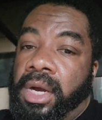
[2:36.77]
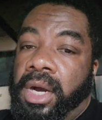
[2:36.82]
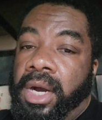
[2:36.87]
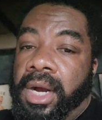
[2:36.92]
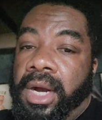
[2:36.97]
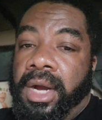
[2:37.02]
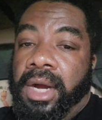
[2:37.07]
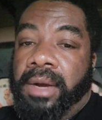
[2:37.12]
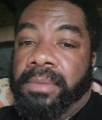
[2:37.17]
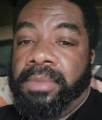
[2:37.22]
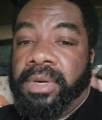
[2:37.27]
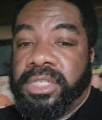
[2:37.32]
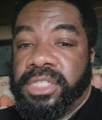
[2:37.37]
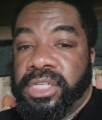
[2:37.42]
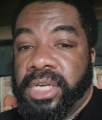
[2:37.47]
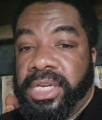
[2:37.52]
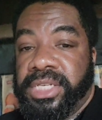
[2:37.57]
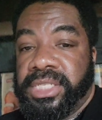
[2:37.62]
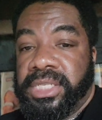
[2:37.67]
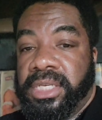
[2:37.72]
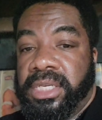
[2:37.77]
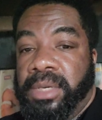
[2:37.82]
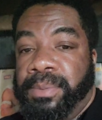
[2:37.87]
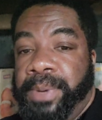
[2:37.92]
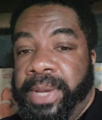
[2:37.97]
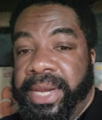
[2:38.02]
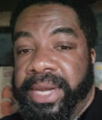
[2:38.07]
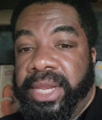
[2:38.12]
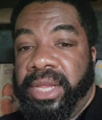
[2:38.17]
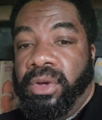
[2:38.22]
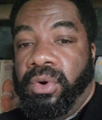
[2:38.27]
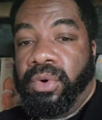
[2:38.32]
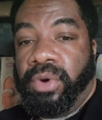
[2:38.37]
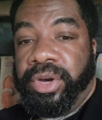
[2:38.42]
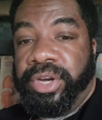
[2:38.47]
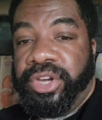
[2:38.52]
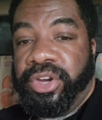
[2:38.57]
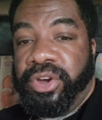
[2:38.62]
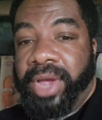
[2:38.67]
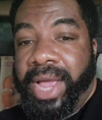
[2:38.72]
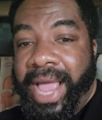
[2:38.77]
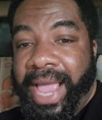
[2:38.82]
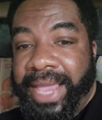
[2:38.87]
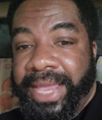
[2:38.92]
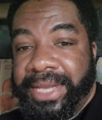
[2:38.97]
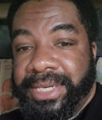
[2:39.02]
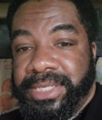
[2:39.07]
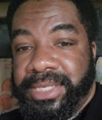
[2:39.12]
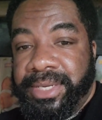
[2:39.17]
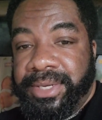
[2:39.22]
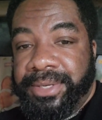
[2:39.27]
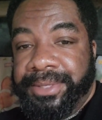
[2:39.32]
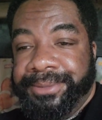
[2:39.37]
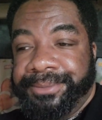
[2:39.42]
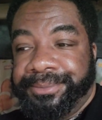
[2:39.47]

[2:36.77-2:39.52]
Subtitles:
adjust it depending on your height.